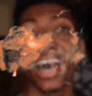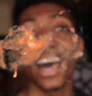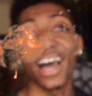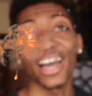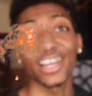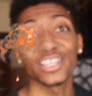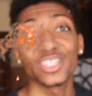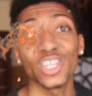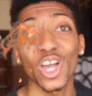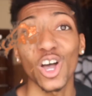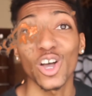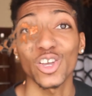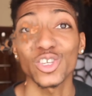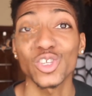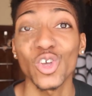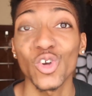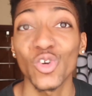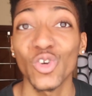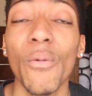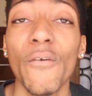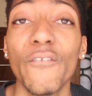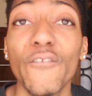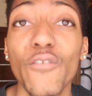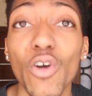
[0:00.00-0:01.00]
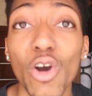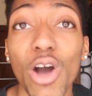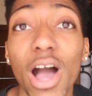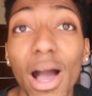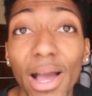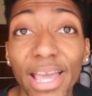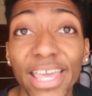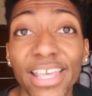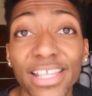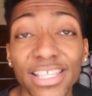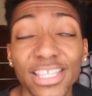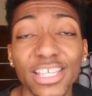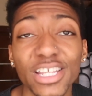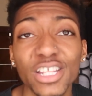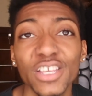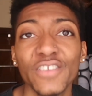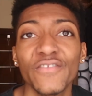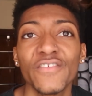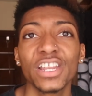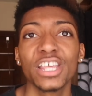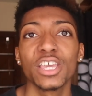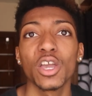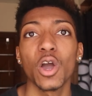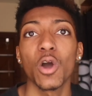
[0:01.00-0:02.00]
Alright, y'all. So before I get to this
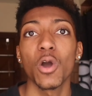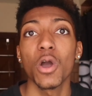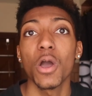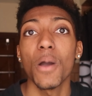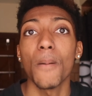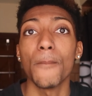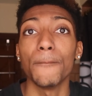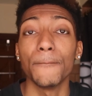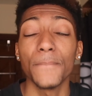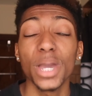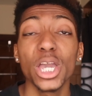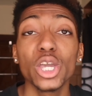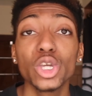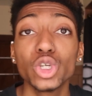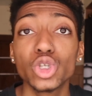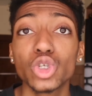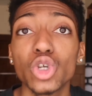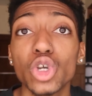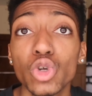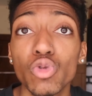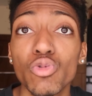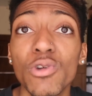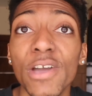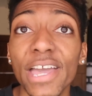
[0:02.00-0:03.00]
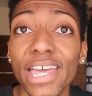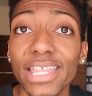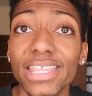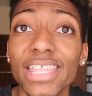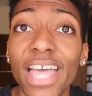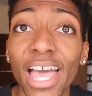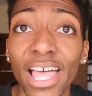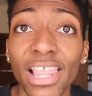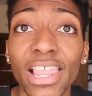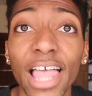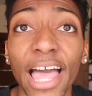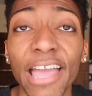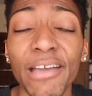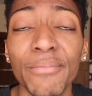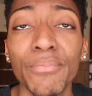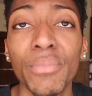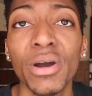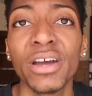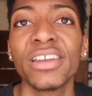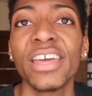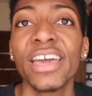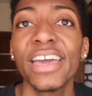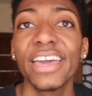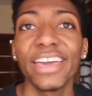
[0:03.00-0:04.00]
video, make sure you hit that like
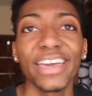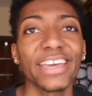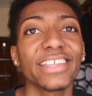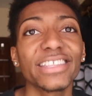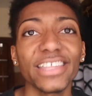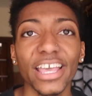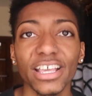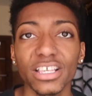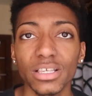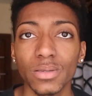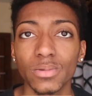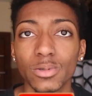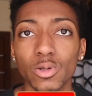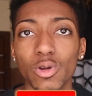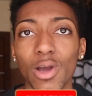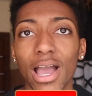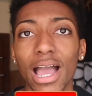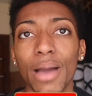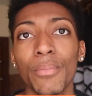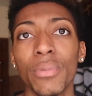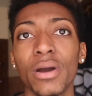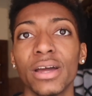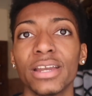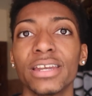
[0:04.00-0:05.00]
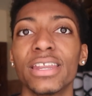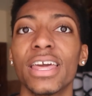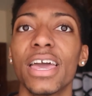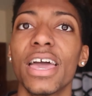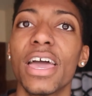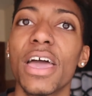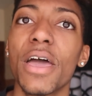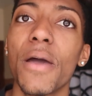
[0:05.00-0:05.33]
button, hit that subscribe button.